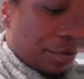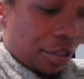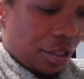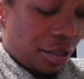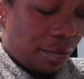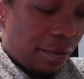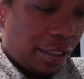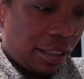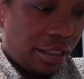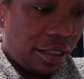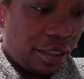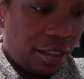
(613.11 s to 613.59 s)
just
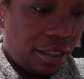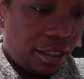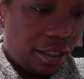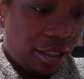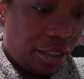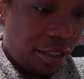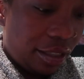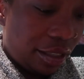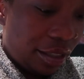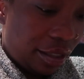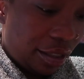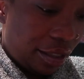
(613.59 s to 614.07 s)
about to
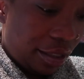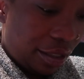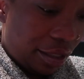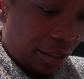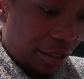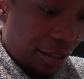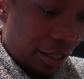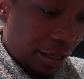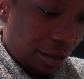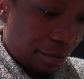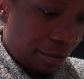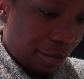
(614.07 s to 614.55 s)
season the
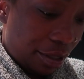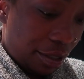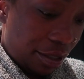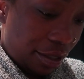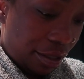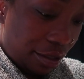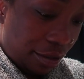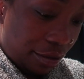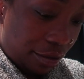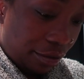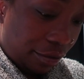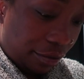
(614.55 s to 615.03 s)

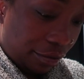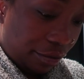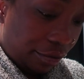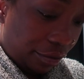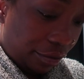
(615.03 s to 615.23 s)
salmon.